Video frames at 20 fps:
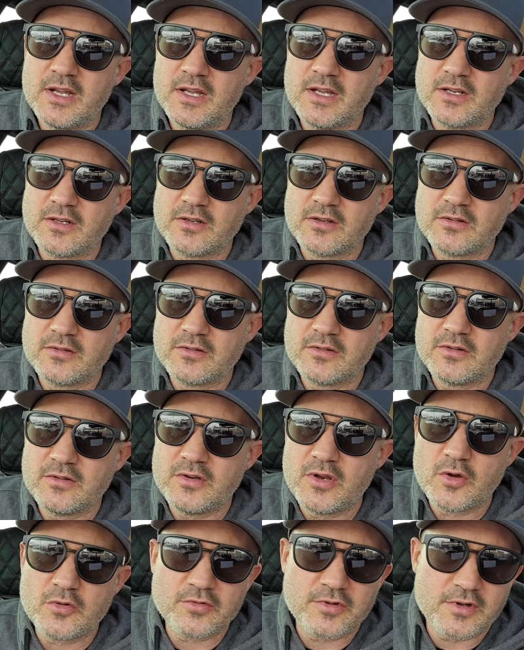and
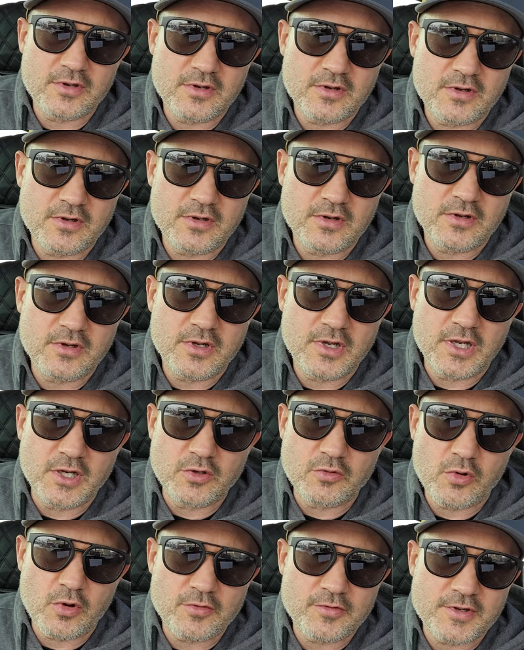know their
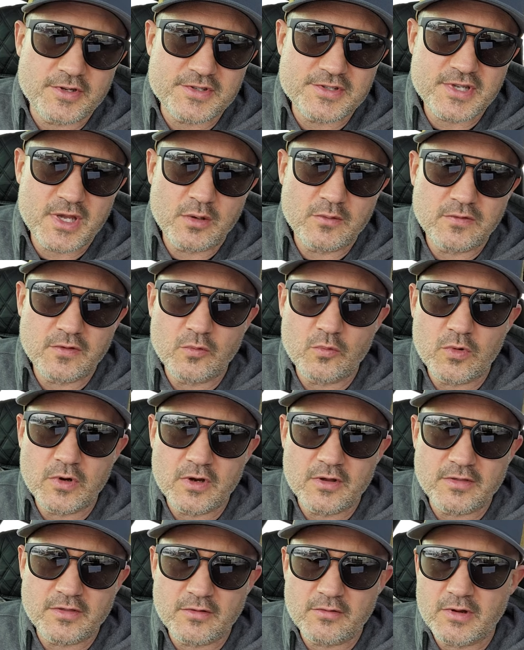and grow their self
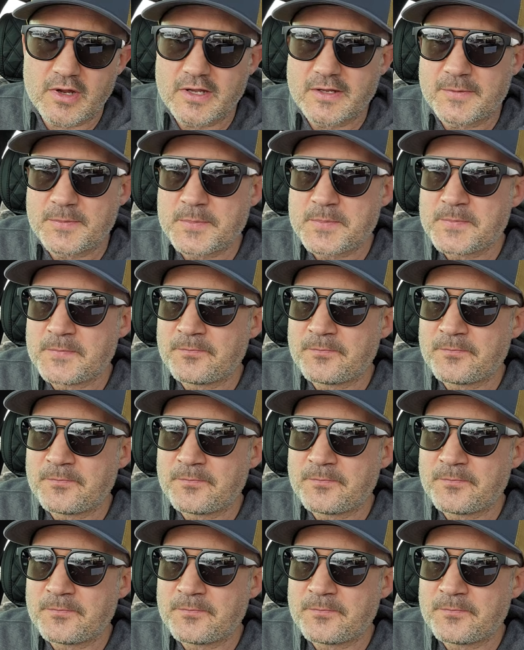worth, right?